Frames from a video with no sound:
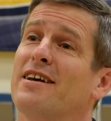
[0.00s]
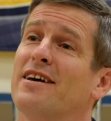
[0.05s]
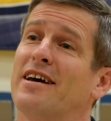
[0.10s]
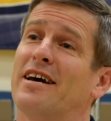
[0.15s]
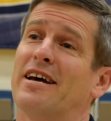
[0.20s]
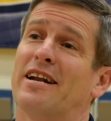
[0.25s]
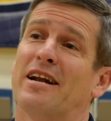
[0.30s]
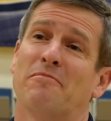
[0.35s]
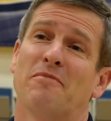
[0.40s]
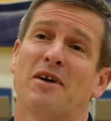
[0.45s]

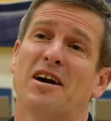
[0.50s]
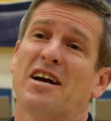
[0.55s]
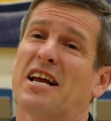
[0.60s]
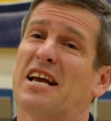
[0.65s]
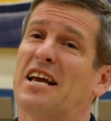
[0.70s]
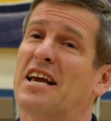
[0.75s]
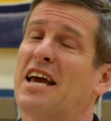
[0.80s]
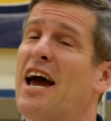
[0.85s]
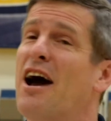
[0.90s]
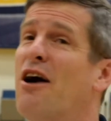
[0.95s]
And I'm not
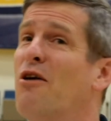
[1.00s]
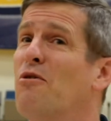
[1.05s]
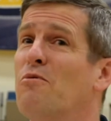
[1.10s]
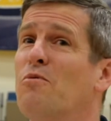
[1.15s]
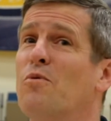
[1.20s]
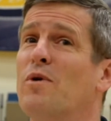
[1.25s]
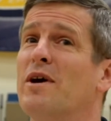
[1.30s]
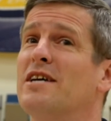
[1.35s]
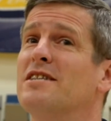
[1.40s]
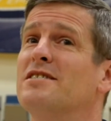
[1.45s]
going to count
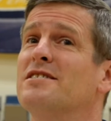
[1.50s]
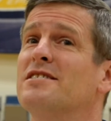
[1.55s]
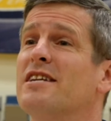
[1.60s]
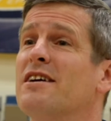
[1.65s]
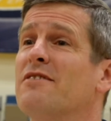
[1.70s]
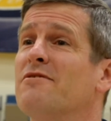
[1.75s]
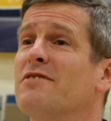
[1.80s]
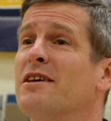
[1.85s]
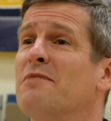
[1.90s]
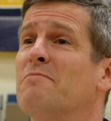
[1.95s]
wins and
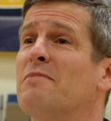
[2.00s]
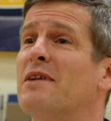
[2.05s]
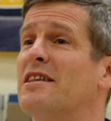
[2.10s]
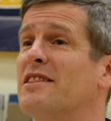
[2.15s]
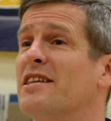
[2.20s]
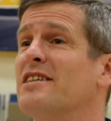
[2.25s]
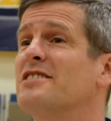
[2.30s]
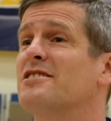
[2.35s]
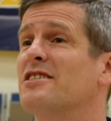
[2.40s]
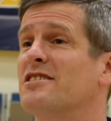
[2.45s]
everything, but I
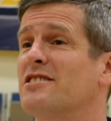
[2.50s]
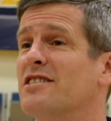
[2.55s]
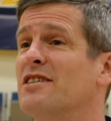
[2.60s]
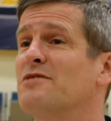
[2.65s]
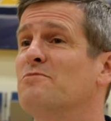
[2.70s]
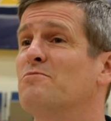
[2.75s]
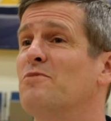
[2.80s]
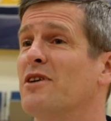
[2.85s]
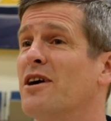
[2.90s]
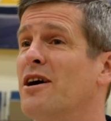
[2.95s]
think
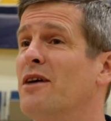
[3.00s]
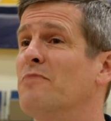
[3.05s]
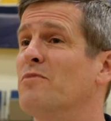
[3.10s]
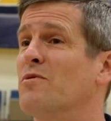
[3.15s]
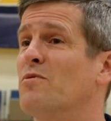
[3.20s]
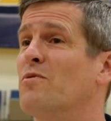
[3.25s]
success will come.